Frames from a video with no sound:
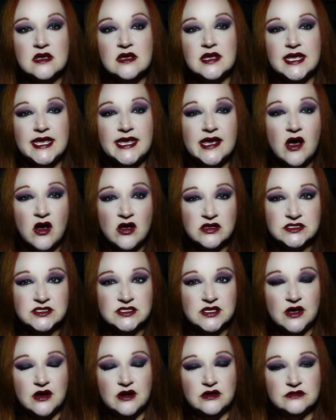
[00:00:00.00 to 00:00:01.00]
He
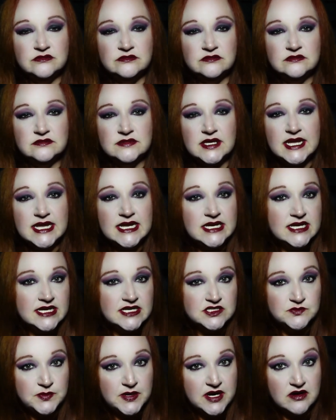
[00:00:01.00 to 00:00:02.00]
also, in
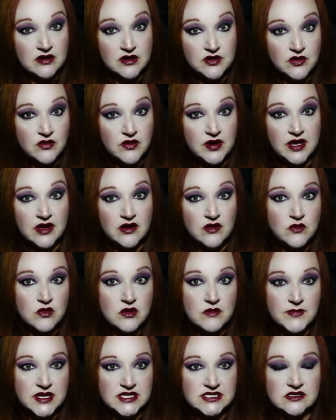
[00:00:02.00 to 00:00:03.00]
his paranoia
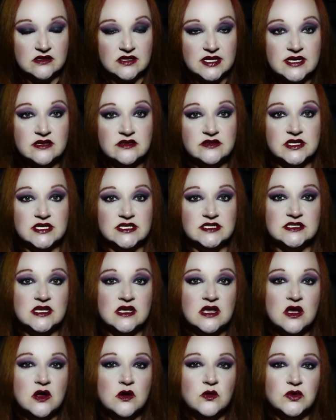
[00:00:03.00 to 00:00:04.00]
or mental illness,
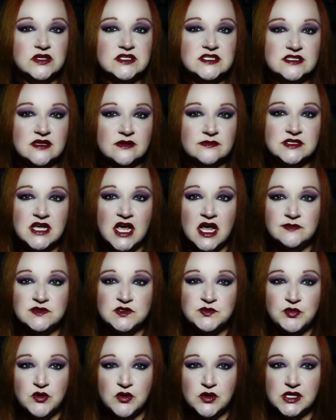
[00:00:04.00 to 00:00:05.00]
would
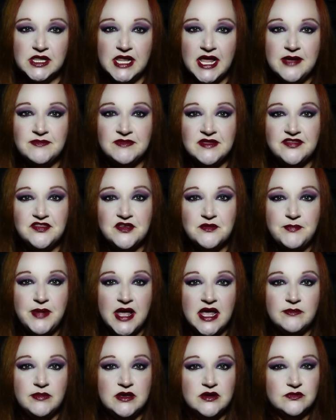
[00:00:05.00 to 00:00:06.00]
sometimes proclaim that the
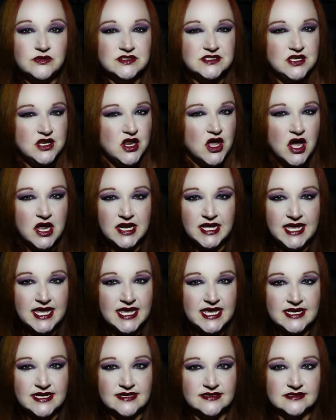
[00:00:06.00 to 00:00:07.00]
baby was not
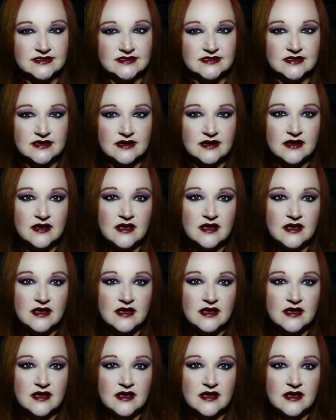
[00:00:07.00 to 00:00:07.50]
his.